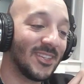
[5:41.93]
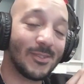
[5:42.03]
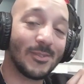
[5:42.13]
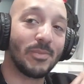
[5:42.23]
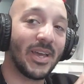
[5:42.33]

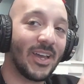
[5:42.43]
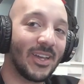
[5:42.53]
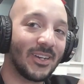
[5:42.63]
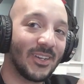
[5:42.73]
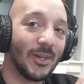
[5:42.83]

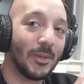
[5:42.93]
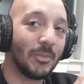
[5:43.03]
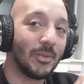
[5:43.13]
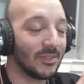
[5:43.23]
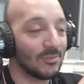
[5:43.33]
bad,
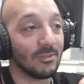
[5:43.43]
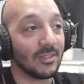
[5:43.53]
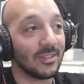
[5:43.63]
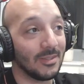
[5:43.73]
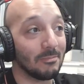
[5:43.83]
but it's
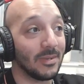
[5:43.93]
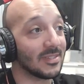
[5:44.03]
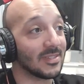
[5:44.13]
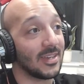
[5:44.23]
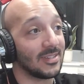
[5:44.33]
really the
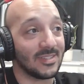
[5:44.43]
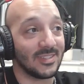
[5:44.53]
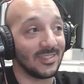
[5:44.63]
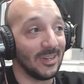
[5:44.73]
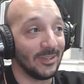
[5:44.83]
best case
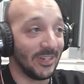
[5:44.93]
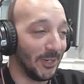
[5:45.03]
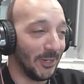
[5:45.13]
scenario.